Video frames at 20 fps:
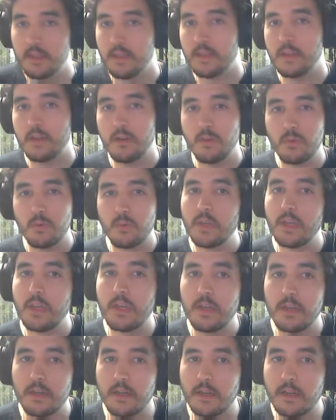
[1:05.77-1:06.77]
and their own
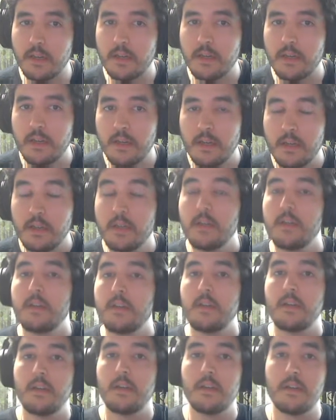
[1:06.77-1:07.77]
gearing.
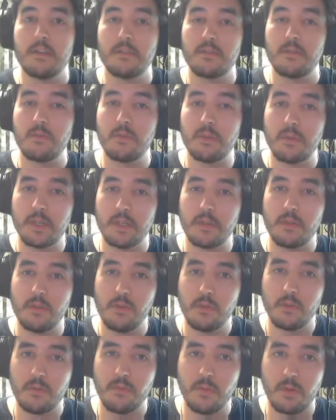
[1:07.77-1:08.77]
So really
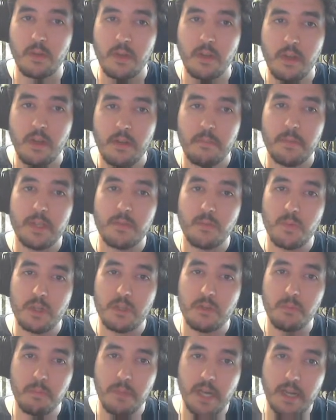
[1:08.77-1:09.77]
useful. But what
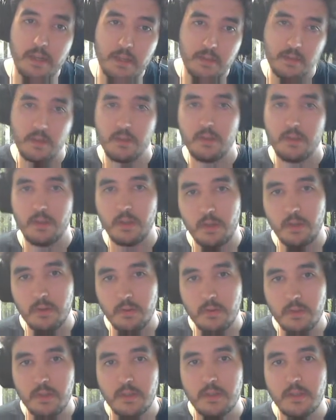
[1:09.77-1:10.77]
you might not know
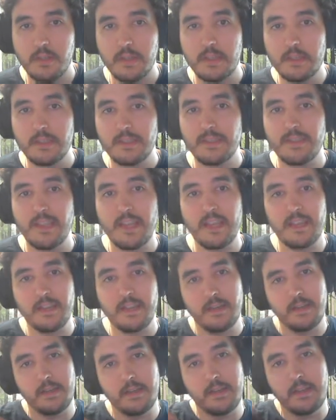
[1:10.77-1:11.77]
is
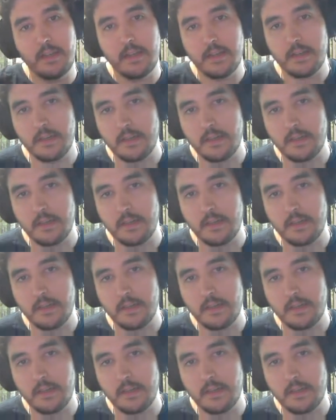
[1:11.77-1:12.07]
that their